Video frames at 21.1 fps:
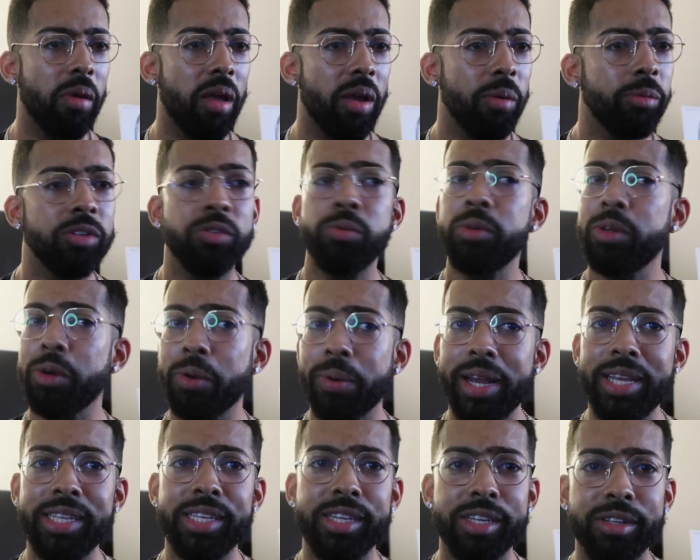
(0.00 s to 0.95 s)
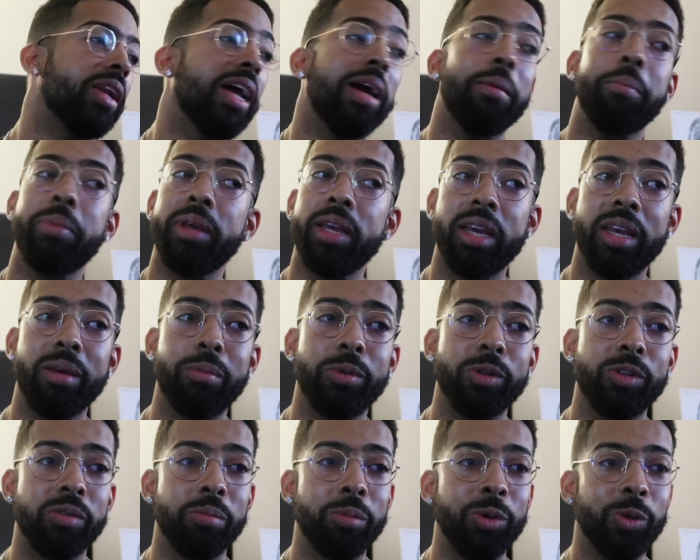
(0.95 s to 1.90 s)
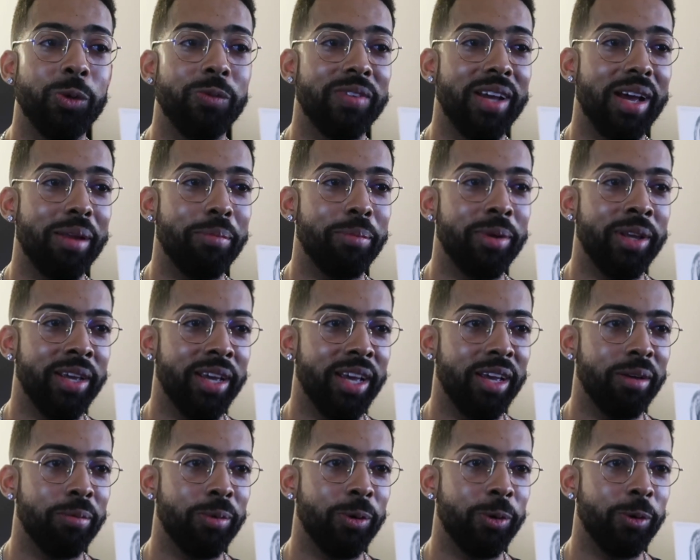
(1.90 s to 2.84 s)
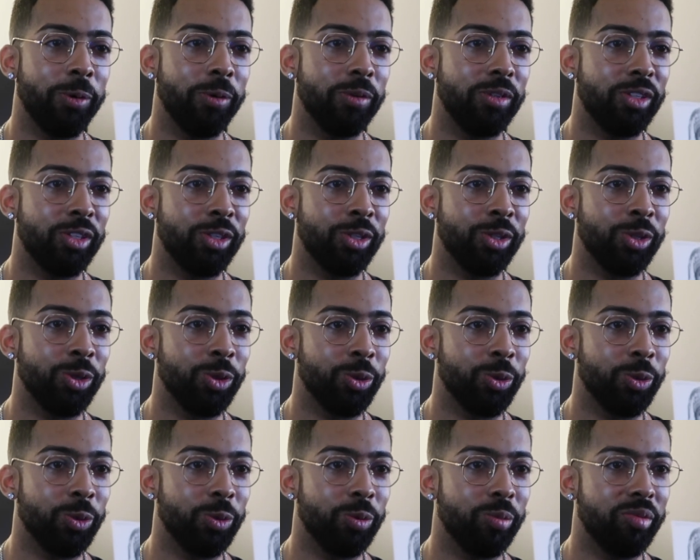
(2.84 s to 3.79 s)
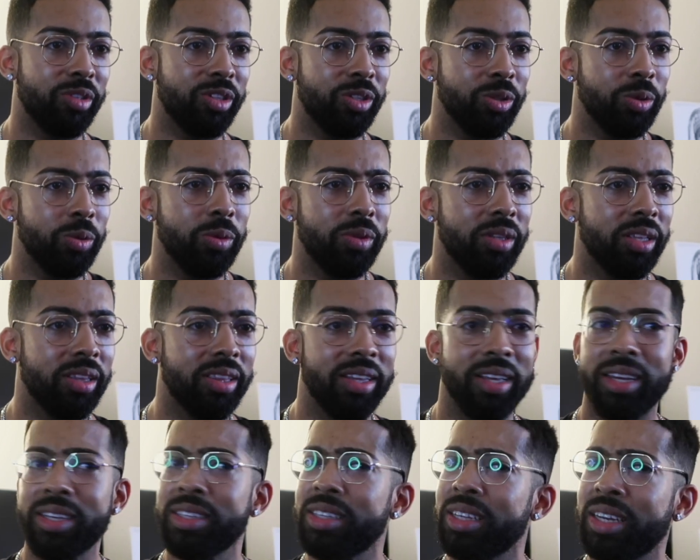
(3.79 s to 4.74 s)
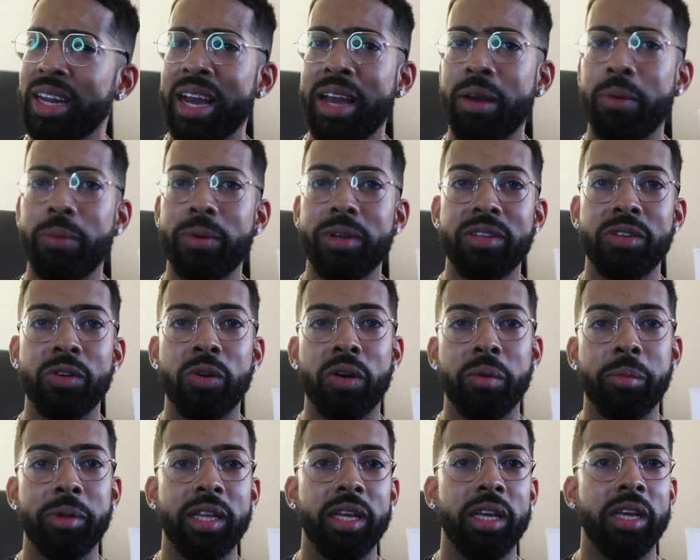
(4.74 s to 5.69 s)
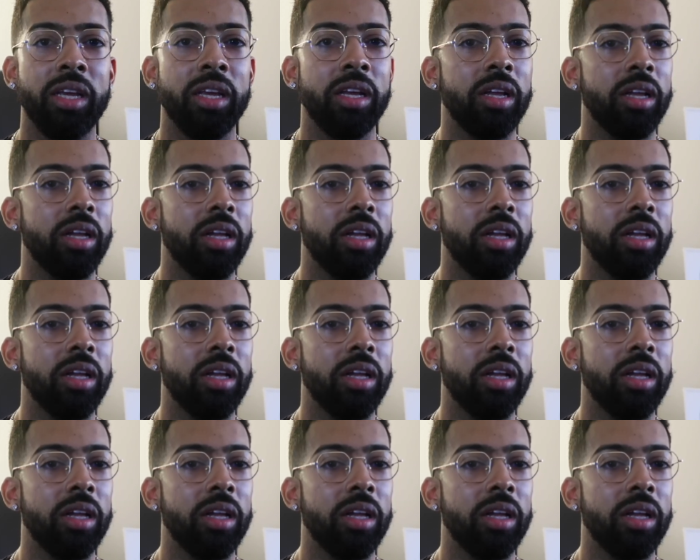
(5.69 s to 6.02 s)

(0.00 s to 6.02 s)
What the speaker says: It was real crazy not being able to move, not being able to do the things that I was normally